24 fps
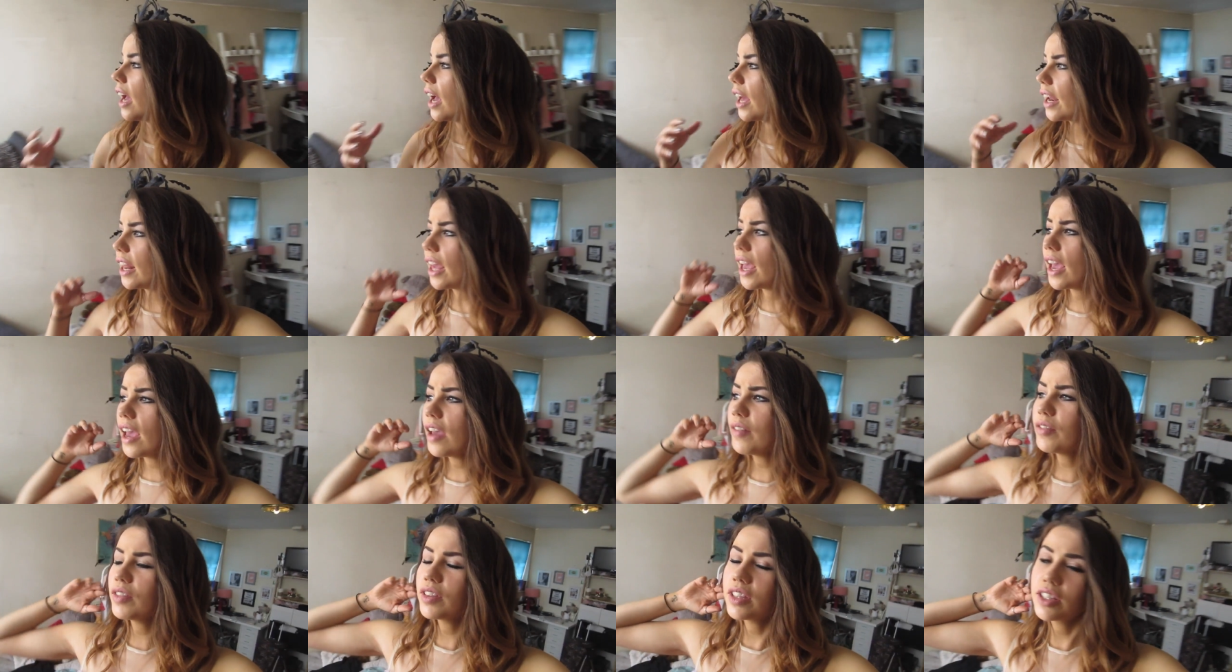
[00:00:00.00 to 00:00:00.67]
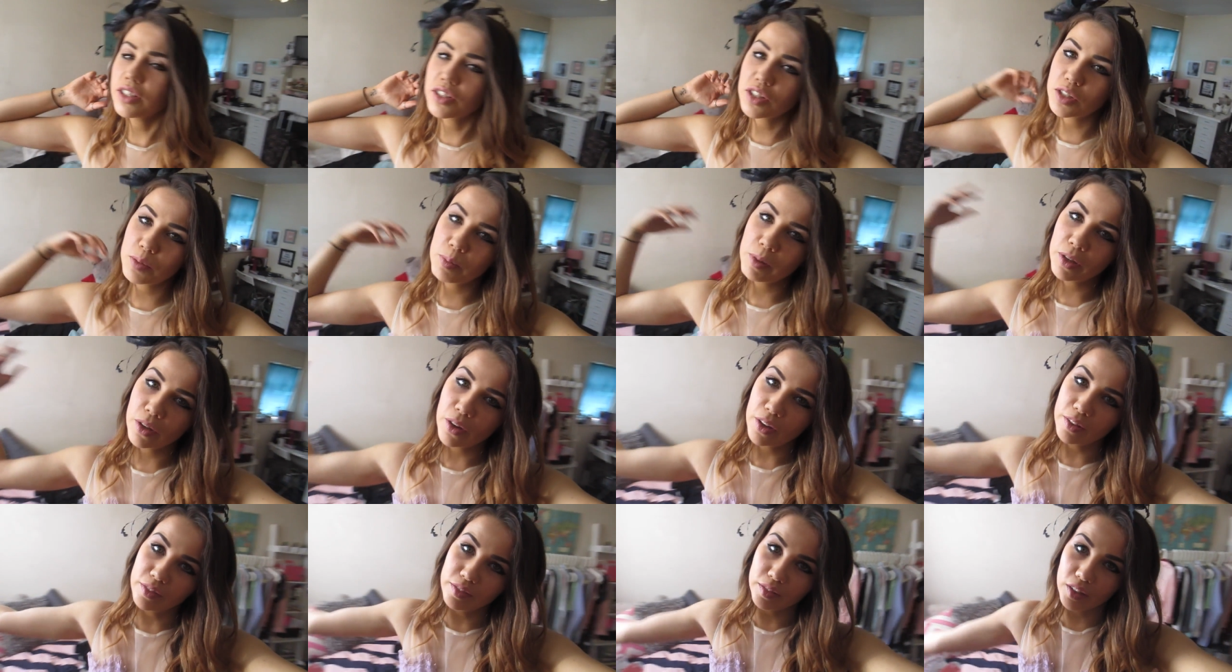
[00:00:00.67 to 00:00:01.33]
And everything's just been
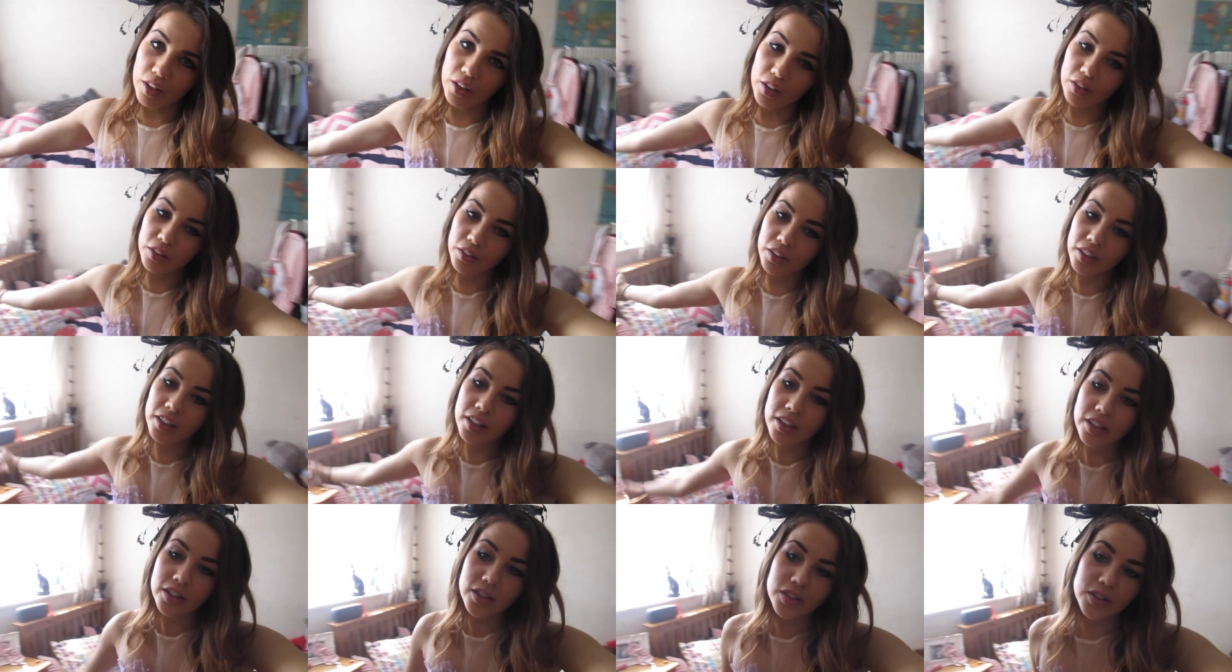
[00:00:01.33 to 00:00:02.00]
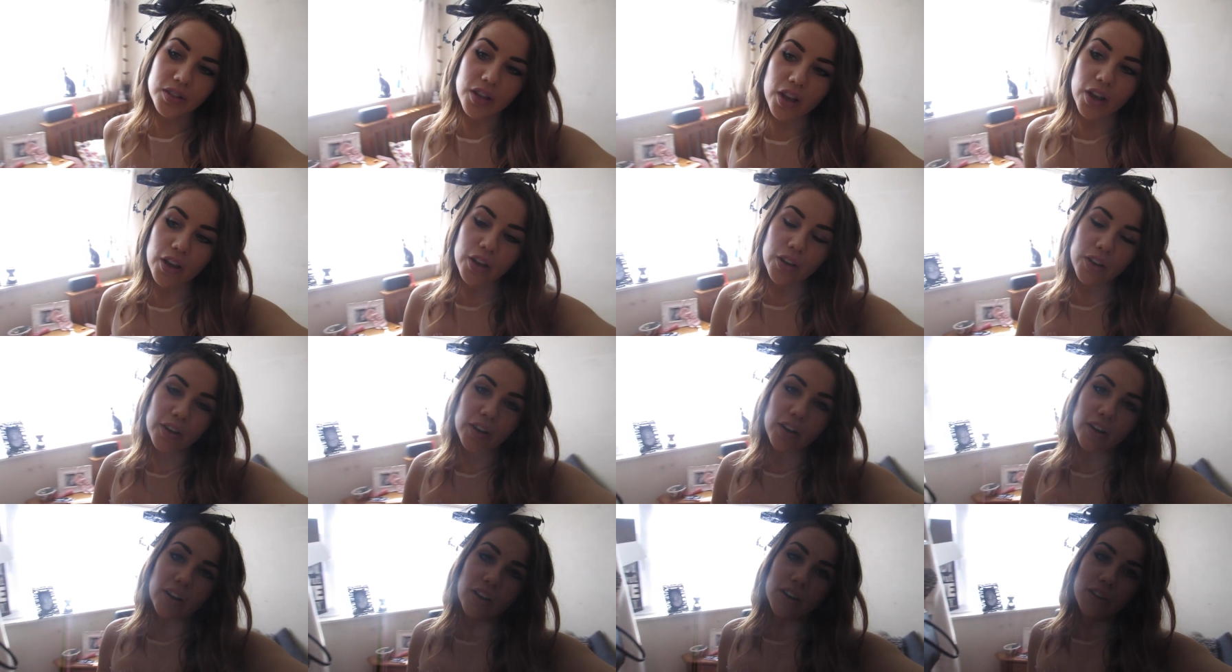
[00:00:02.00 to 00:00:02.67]
going wrong, so
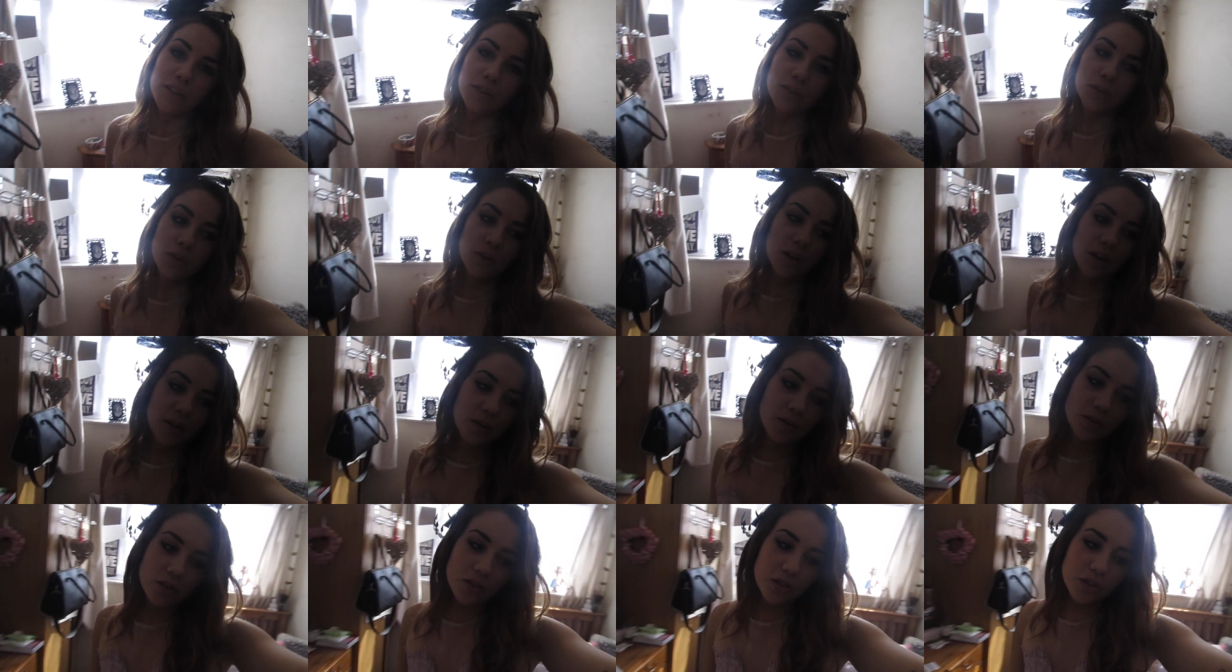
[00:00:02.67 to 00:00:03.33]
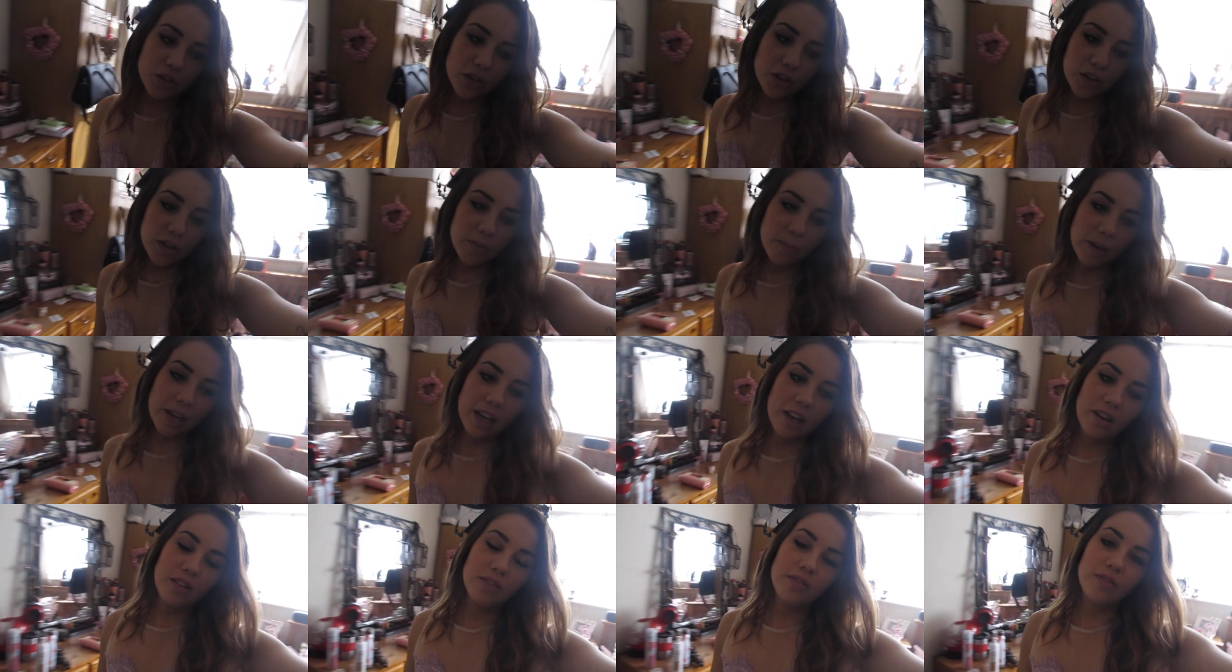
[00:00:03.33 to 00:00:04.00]
I thought I would just show you my
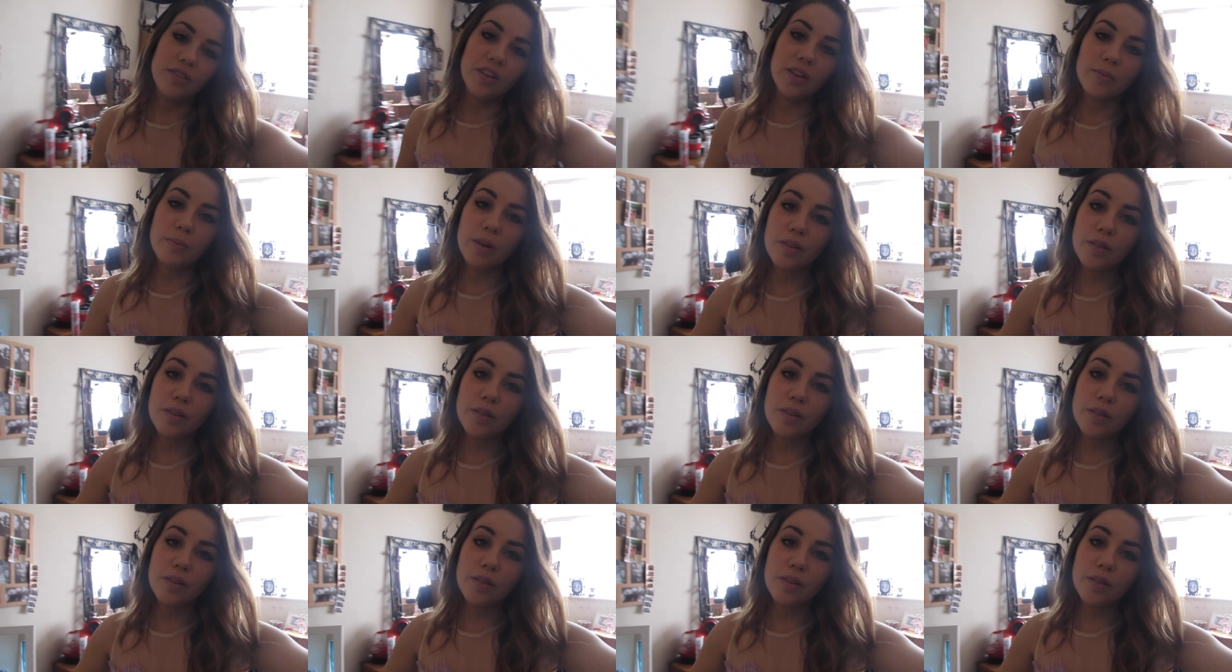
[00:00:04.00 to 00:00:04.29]
outfit.